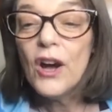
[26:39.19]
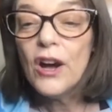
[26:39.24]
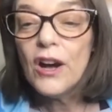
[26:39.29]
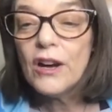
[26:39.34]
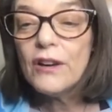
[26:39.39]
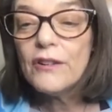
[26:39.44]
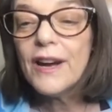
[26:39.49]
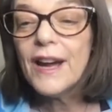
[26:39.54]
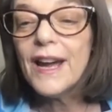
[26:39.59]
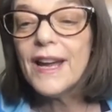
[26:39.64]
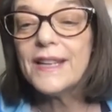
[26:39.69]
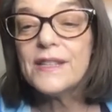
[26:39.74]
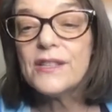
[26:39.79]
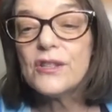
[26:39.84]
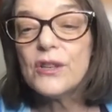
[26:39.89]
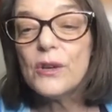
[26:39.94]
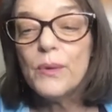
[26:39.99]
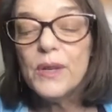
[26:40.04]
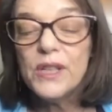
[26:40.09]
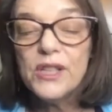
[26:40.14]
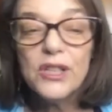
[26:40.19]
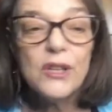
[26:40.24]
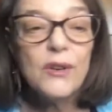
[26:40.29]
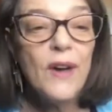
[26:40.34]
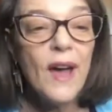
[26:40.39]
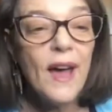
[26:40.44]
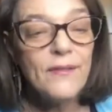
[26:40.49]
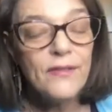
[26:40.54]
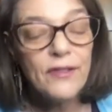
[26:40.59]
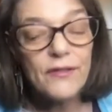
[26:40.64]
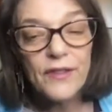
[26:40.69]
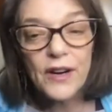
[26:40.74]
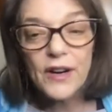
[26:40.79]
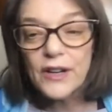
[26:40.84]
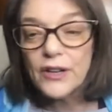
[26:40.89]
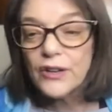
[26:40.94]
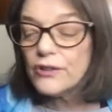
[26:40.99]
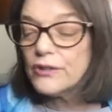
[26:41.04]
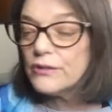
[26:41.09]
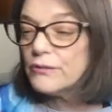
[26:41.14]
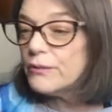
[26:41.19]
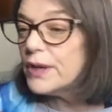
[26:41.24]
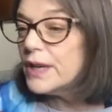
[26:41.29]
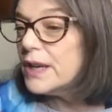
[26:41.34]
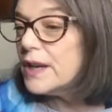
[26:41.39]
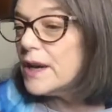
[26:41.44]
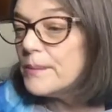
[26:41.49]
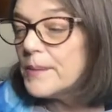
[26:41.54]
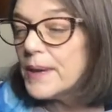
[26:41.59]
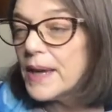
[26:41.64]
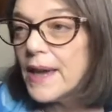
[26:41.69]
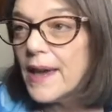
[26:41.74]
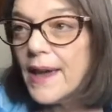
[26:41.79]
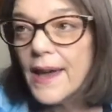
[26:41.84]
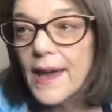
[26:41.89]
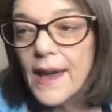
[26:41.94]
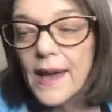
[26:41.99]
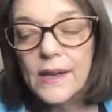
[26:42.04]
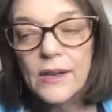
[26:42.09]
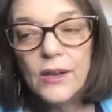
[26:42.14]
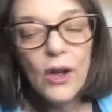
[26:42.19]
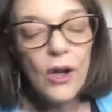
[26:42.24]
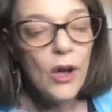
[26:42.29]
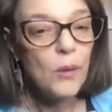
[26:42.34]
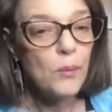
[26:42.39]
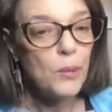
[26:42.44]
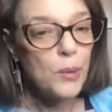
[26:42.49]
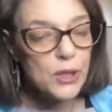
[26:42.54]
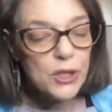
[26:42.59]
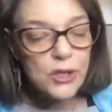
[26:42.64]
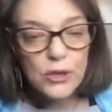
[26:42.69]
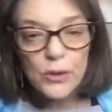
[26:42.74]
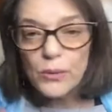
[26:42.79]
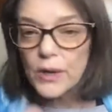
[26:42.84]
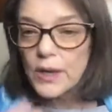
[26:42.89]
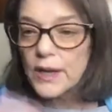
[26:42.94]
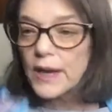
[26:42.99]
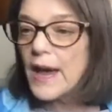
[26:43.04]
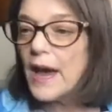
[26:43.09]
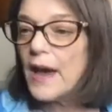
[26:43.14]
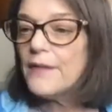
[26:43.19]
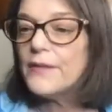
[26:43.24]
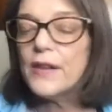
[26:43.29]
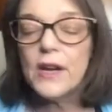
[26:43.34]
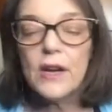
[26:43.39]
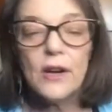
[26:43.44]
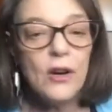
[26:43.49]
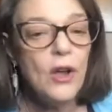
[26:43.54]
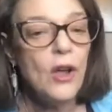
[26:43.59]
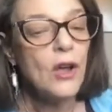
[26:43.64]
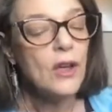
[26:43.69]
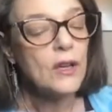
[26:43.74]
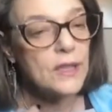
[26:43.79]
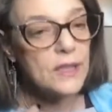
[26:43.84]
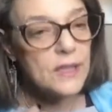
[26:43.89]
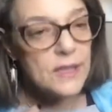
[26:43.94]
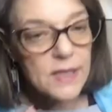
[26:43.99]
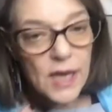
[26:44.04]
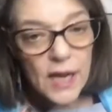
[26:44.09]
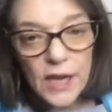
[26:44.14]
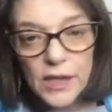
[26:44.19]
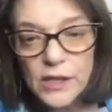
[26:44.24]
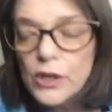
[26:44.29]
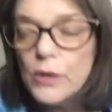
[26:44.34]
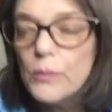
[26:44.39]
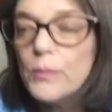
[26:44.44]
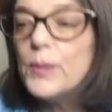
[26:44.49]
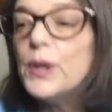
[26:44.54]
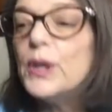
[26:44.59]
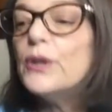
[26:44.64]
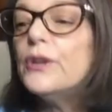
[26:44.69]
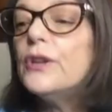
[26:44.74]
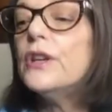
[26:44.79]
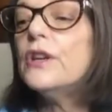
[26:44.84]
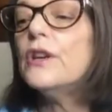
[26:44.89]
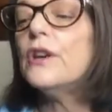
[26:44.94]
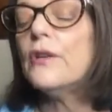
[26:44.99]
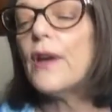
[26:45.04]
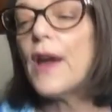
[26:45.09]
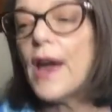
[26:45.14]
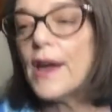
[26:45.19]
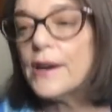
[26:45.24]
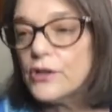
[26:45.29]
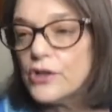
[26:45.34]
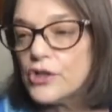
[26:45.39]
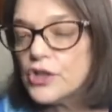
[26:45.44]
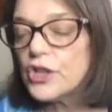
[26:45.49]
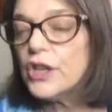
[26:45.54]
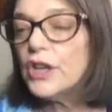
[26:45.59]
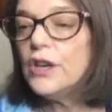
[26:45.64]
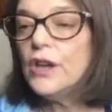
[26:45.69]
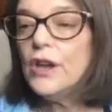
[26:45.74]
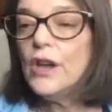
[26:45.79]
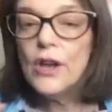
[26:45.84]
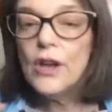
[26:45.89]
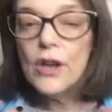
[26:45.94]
All right. So we do have a very good week coming ahead. Put your work out there. Continue building your energy.